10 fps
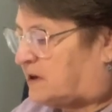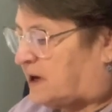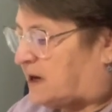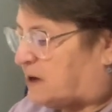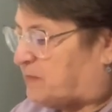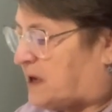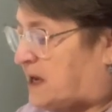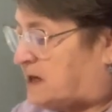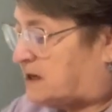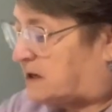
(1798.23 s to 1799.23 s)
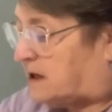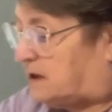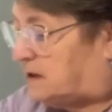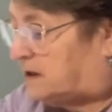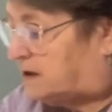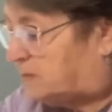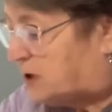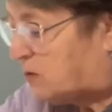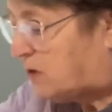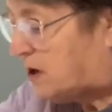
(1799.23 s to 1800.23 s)
And I made it a little
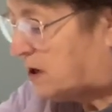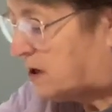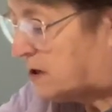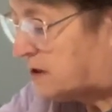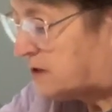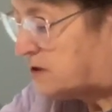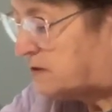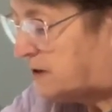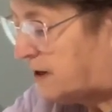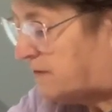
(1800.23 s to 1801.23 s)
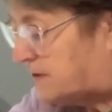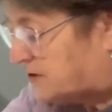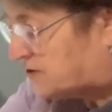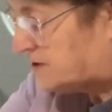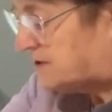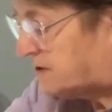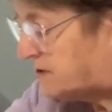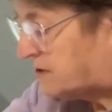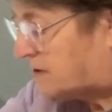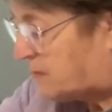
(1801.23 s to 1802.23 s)
bit wider than 2 1/2 inches.
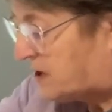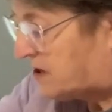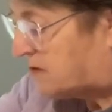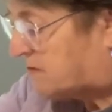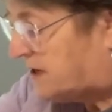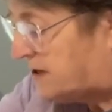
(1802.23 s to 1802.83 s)
Made it 3